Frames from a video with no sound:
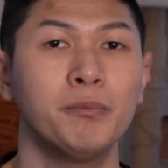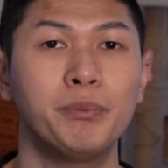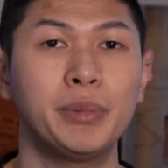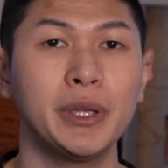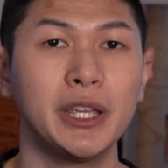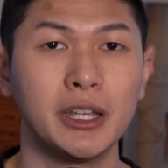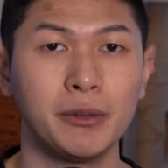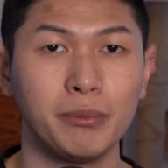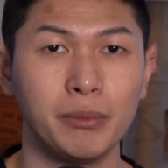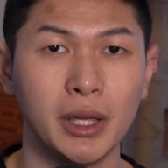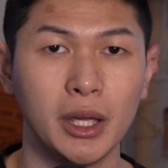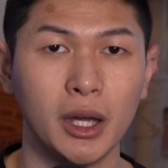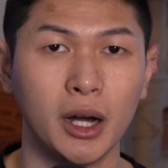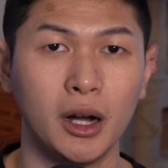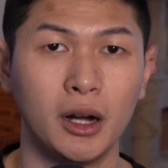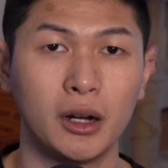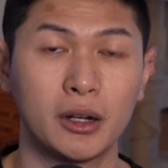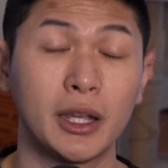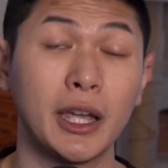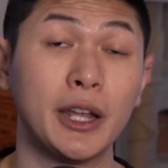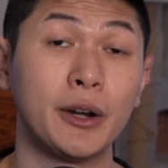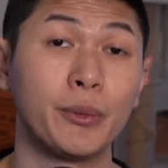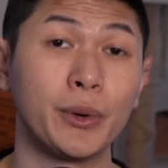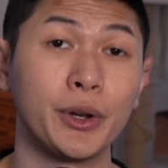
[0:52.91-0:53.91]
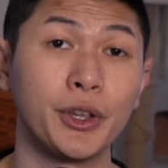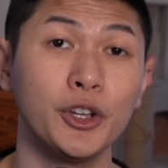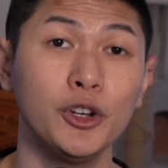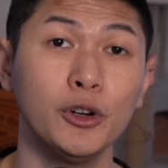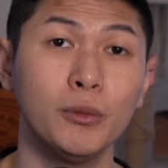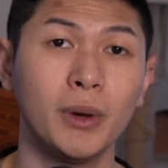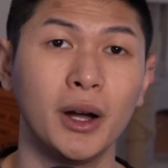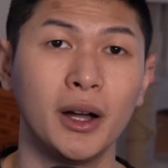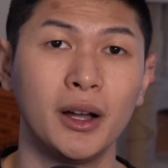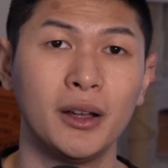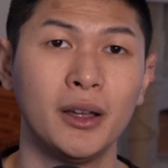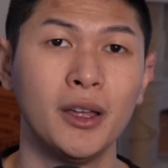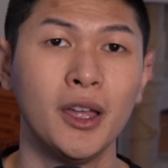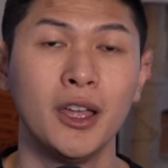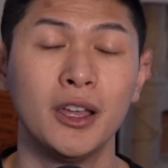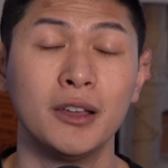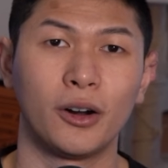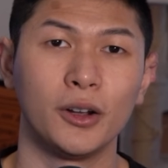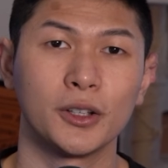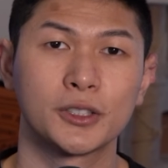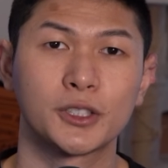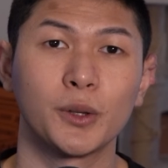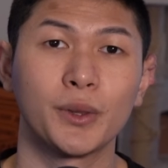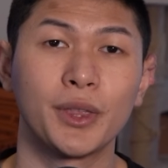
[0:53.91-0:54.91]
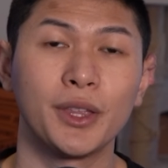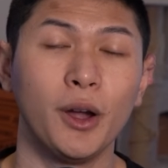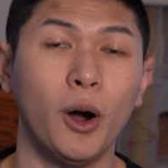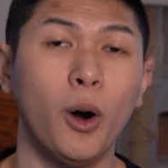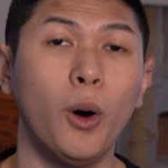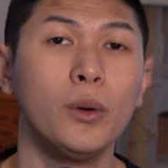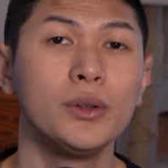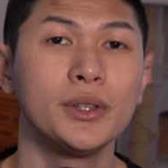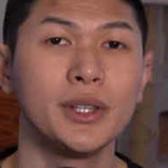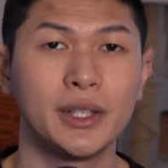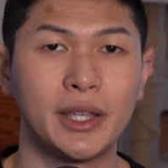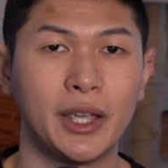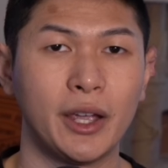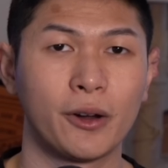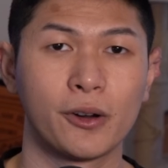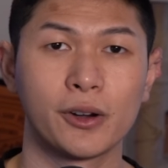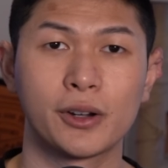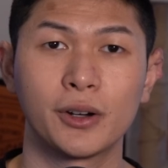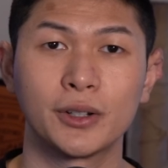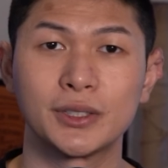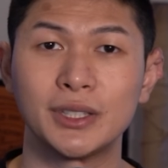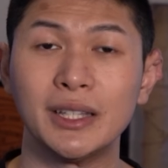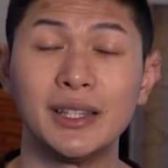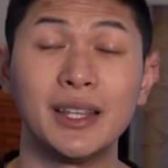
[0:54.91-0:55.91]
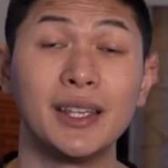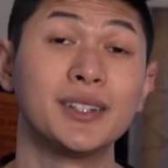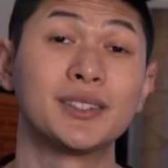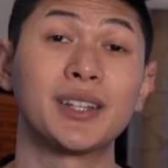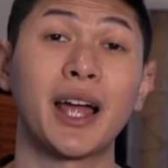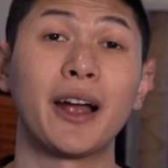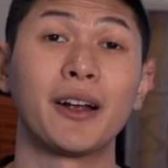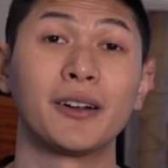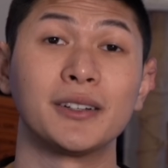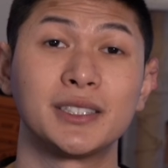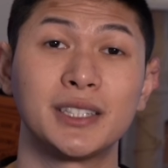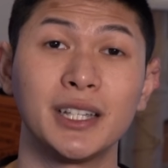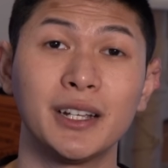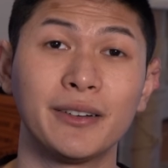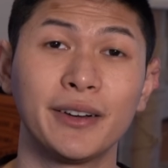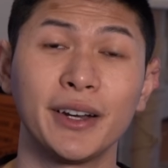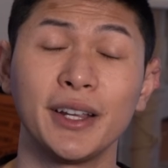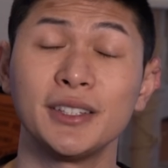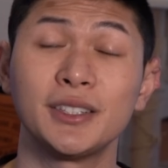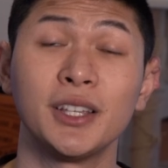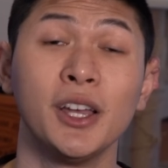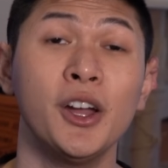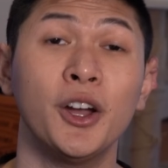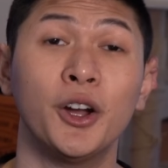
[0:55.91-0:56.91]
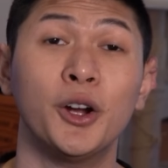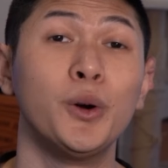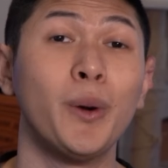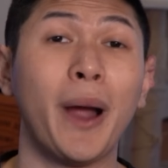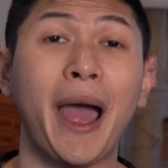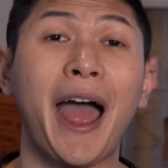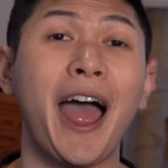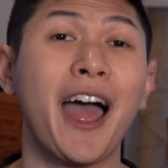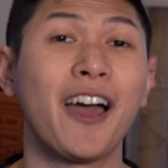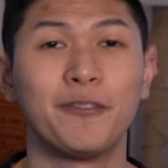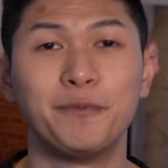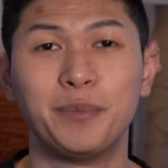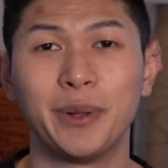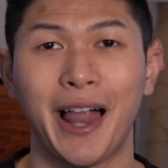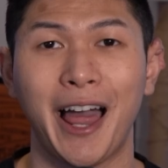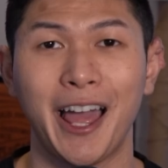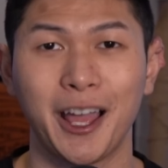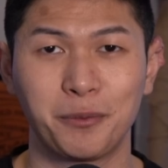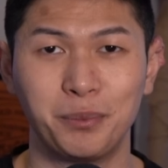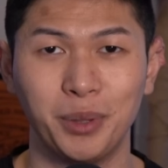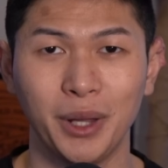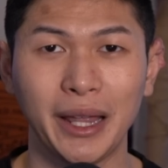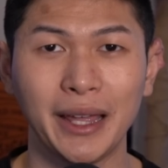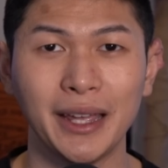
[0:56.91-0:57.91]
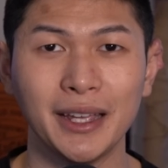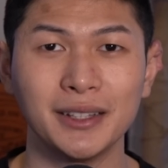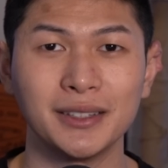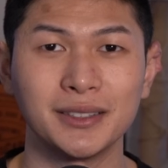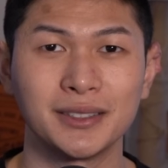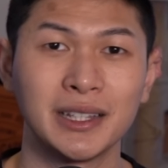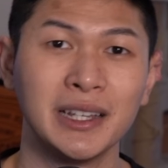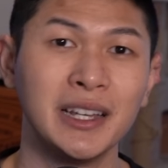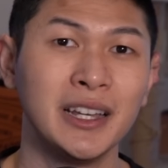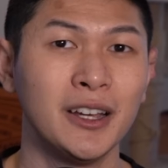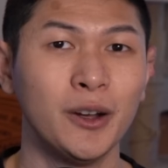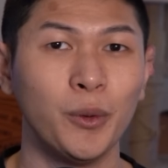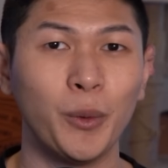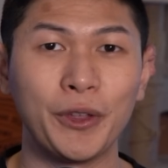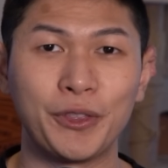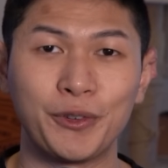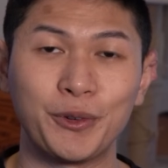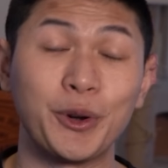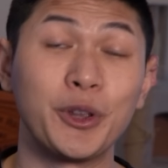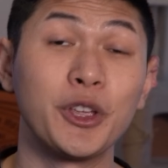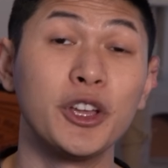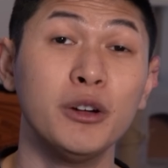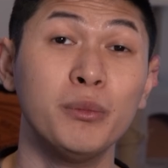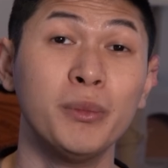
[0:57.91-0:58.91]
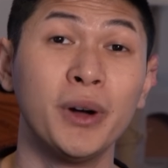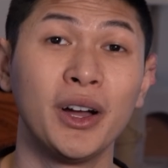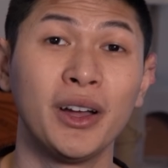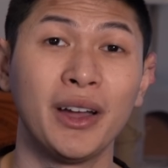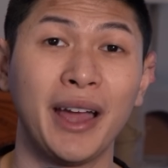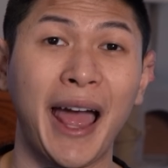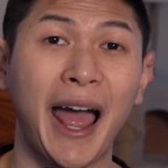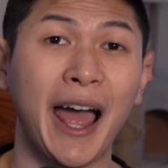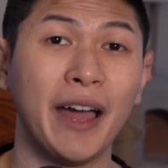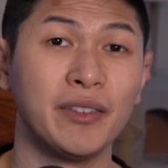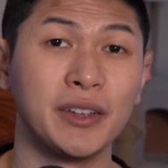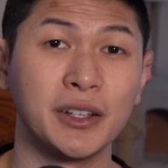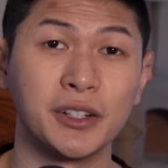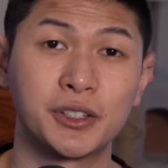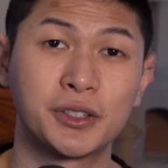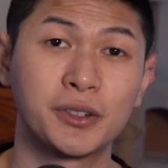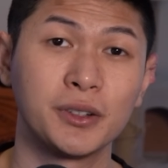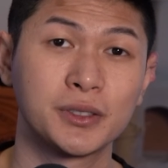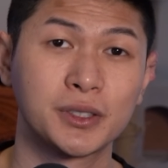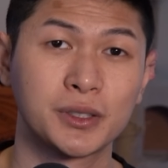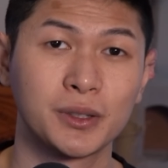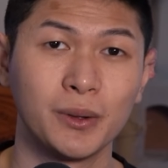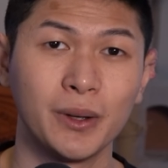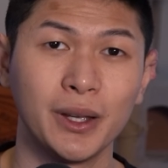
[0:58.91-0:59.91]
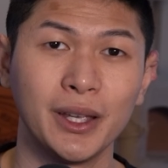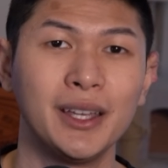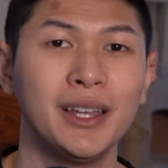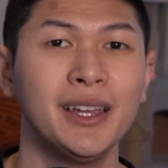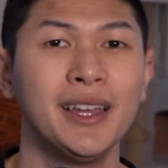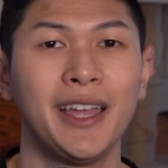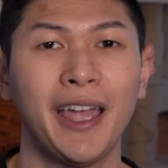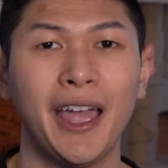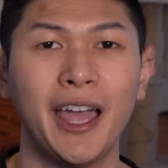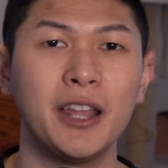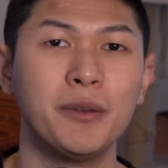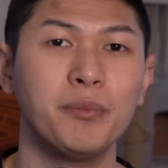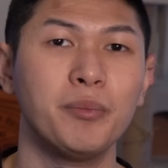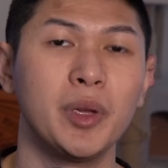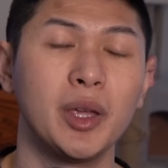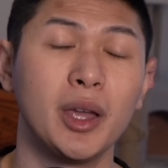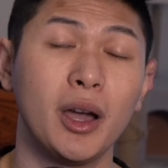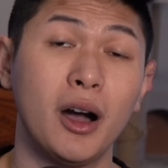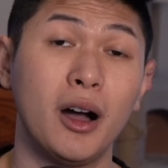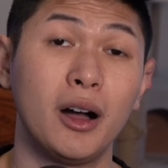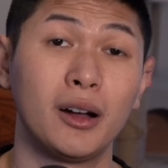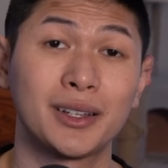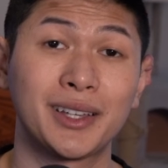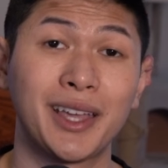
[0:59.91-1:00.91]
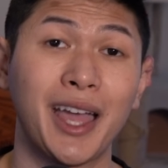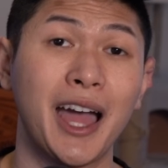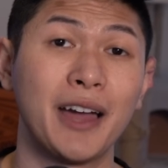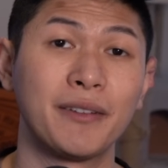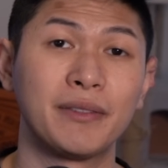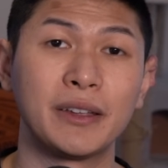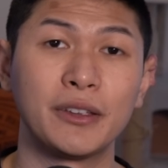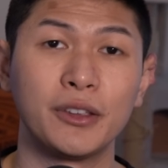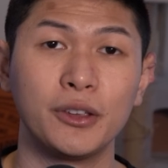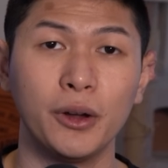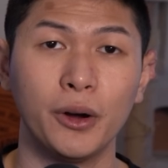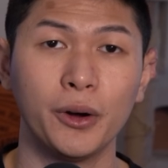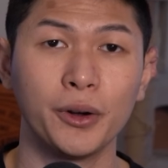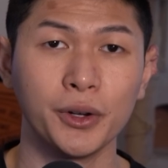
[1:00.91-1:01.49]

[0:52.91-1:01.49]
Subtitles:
being Mihawk and Ryuma, are also the only characters in the entire series who have black blades, with Ryuma having Shusui and Mihawk having